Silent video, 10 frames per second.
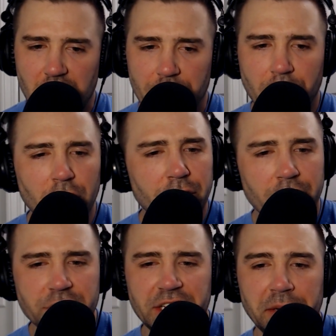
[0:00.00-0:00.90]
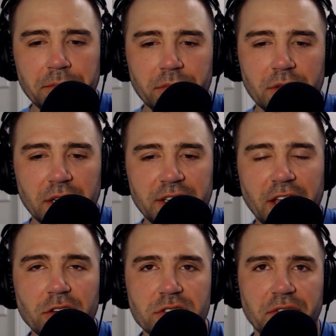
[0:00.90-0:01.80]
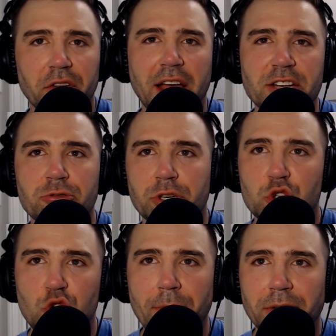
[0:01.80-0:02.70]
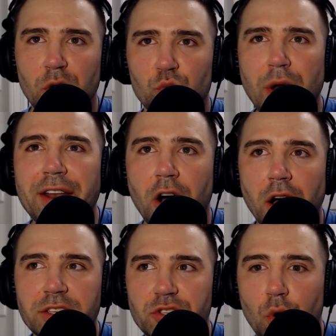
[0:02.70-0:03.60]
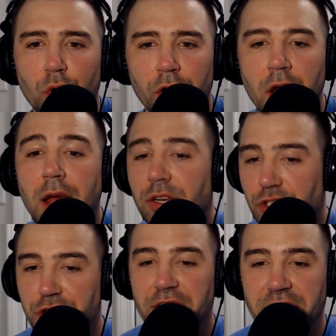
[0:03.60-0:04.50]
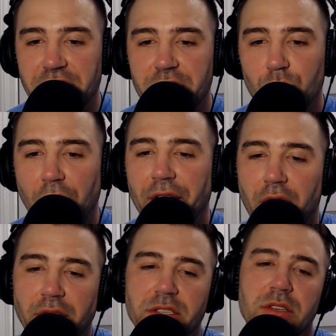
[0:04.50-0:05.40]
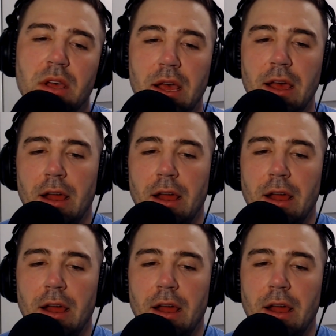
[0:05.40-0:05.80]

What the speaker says: Her and her team, the Galesville Ettrick Trempealeau Redhawks, or GET Redhawks,